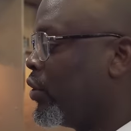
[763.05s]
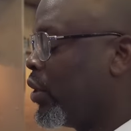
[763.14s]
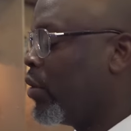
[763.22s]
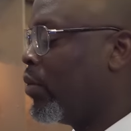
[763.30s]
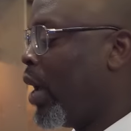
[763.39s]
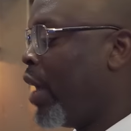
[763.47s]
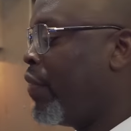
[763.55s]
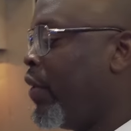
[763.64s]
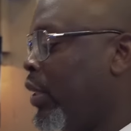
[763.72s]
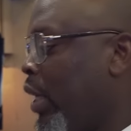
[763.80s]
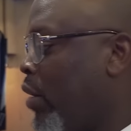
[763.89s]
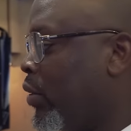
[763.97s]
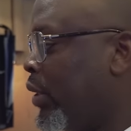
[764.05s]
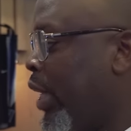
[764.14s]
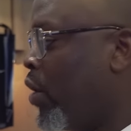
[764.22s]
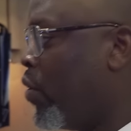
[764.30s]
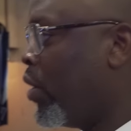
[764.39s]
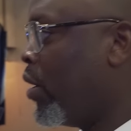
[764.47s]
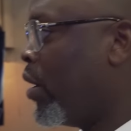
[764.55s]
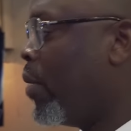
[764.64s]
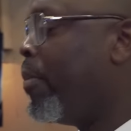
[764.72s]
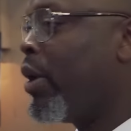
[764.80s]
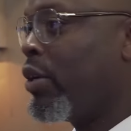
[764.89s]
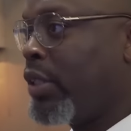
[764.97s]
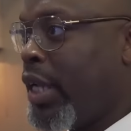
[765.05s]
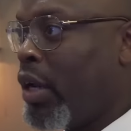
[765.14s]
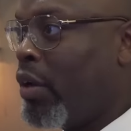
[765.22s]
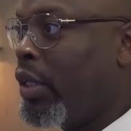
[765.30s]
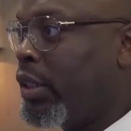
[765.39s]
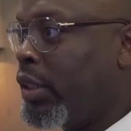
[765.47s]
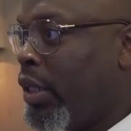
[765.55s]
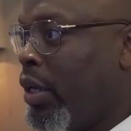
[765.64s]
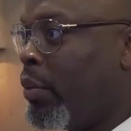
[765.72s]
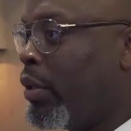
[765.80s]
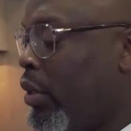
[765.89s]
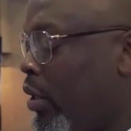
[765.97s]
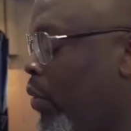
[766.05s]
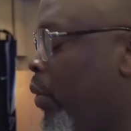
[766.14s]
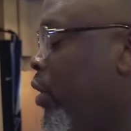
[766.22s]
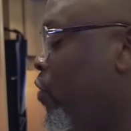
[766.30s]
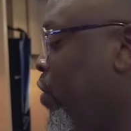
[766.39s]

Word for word: So I think that'll take on a, a bigger scale this year with the with the